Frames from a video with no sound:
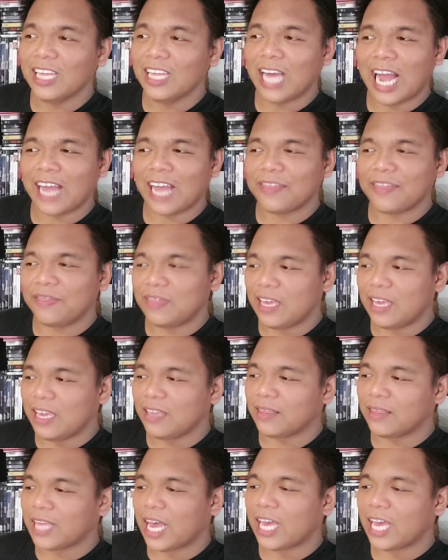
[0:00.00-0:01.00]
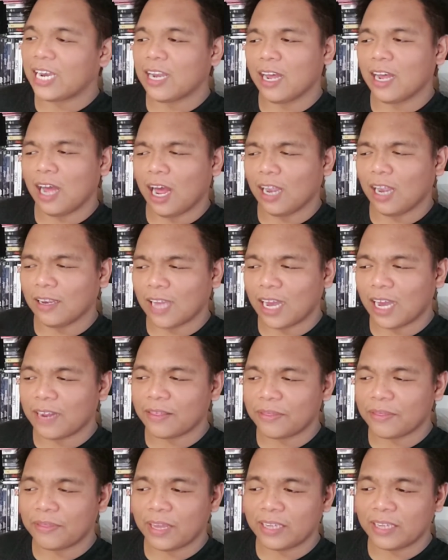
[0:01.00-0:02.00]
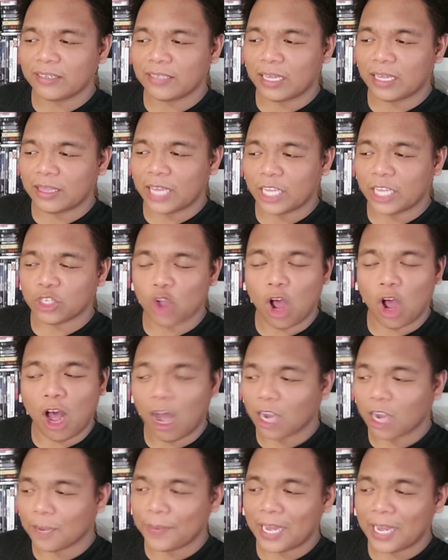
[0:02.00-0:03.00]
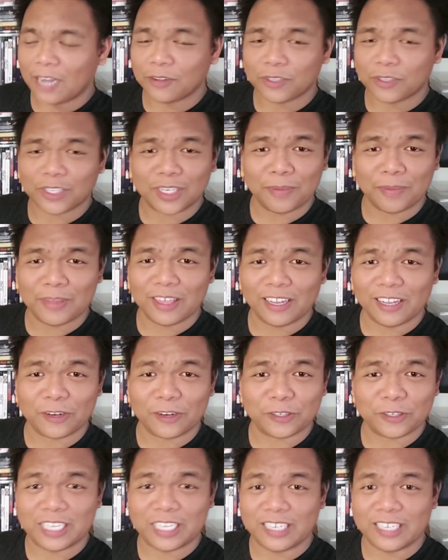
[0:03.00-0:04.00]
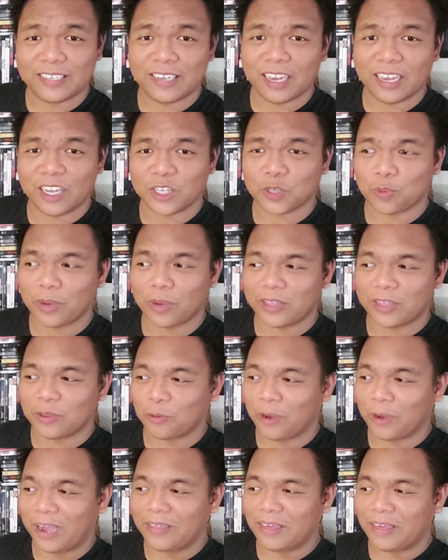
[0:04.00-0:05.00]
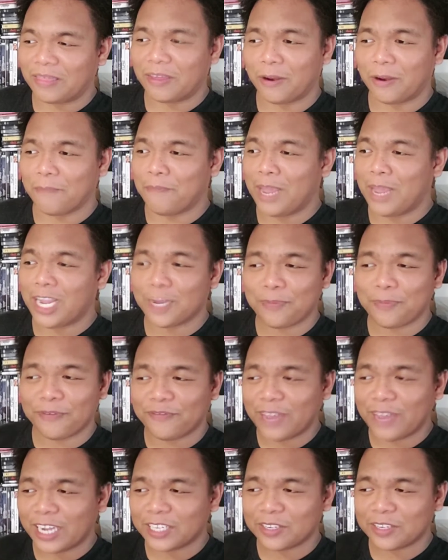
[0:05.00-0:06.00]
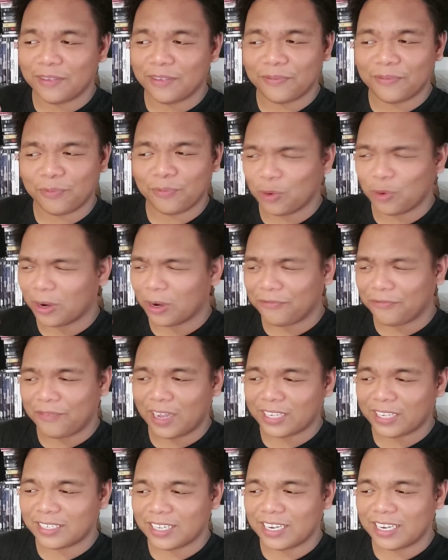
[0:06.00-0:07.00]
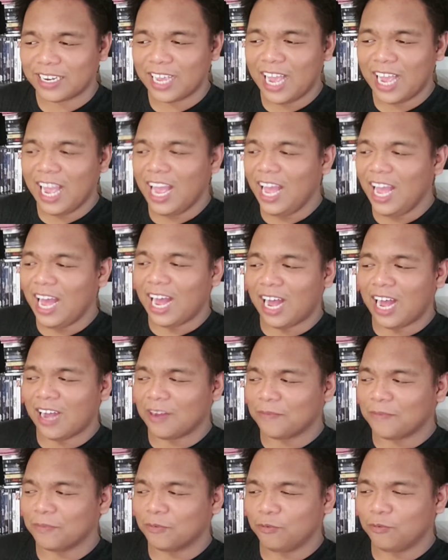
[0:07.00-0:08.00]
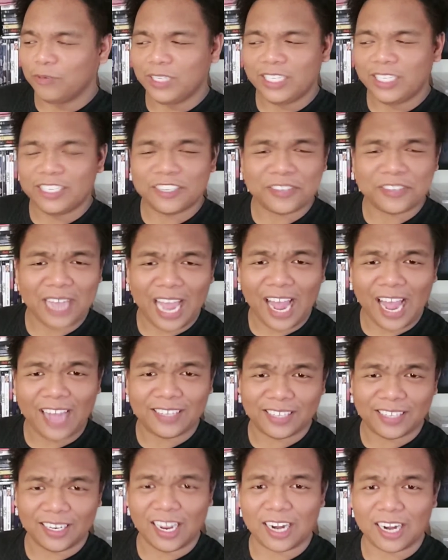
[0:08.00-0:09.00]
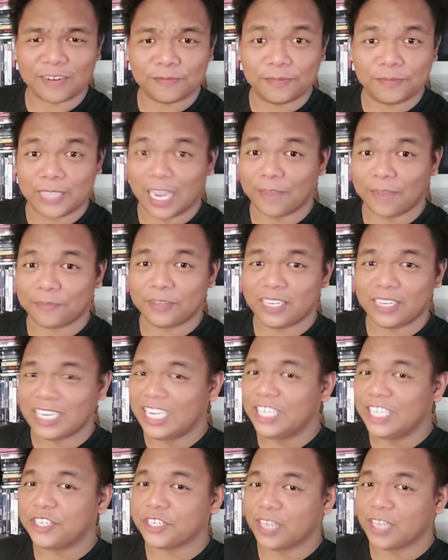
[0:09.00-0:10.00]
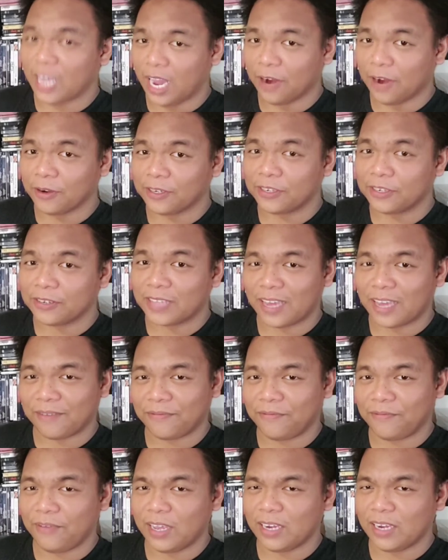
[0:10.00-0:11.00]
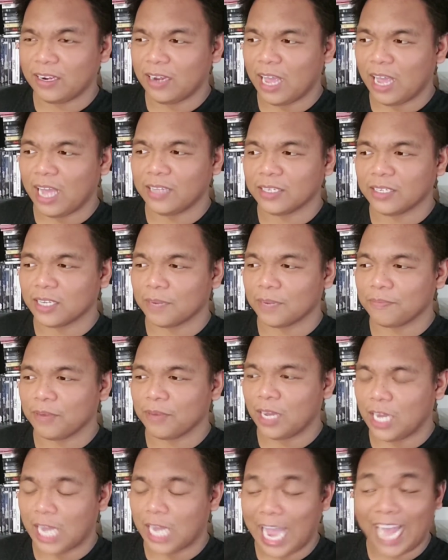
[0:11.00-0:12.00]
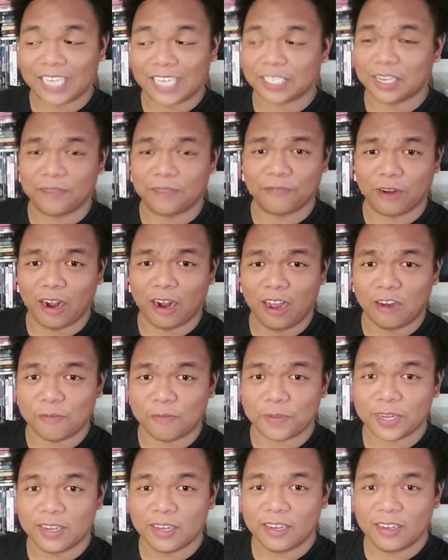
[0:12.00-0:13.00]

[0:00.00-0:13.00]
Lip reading: I think that a lot of the things that they talk about, some of the little details with the way that their makeup effects were affected, really just adds a lot of depth to each character that Finn ends up asking for help.